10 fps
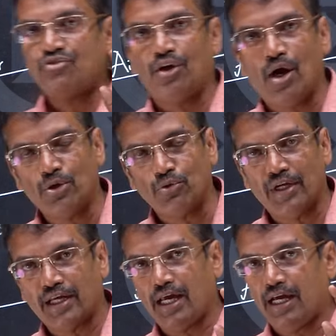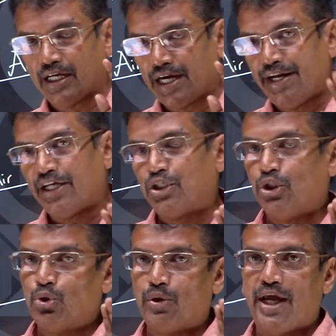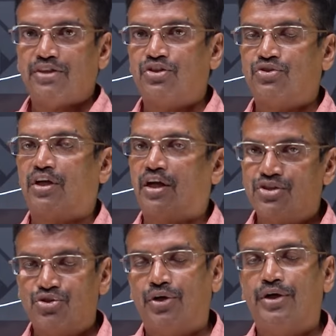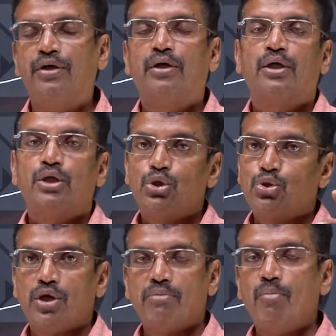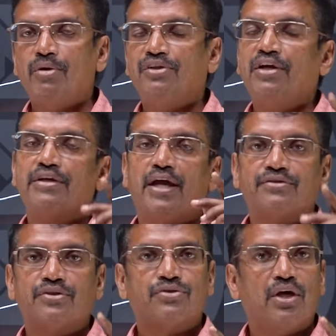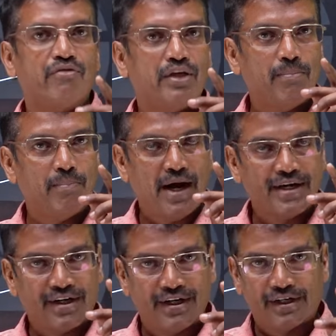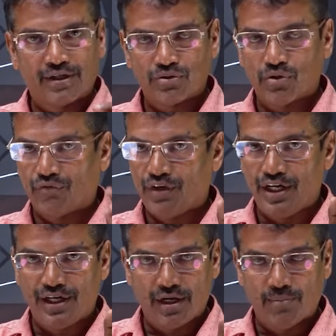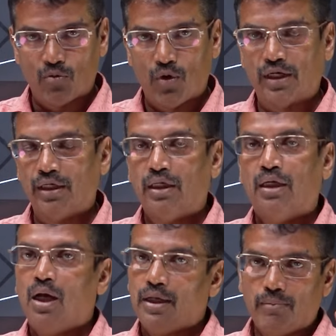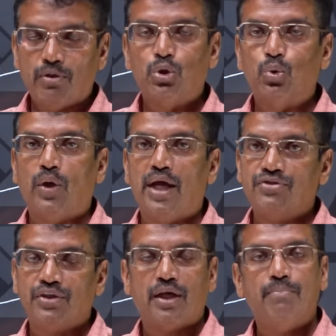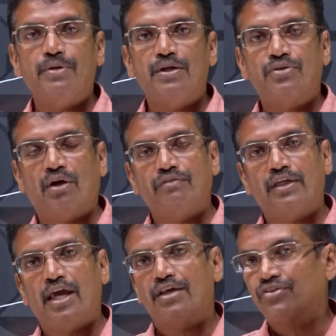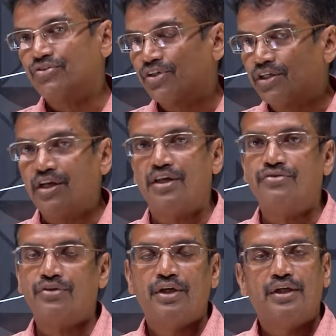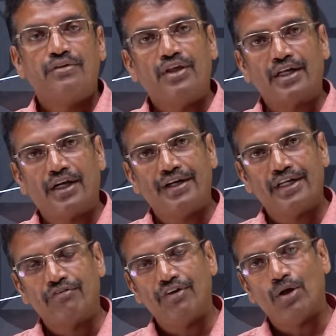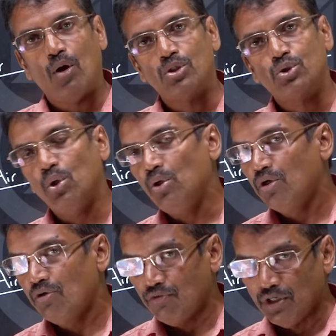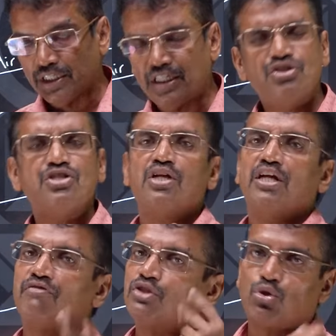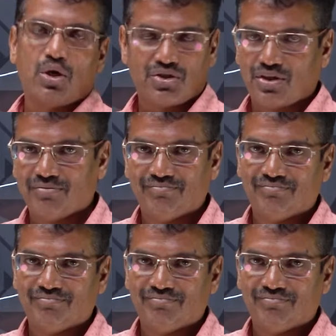as regard to the uh, conduction through gases are concerned, you should remember that gases are very bad conductors of heat number one. Number two, as the temperature of the gases increase, their conductivity also will increase just like viscosity.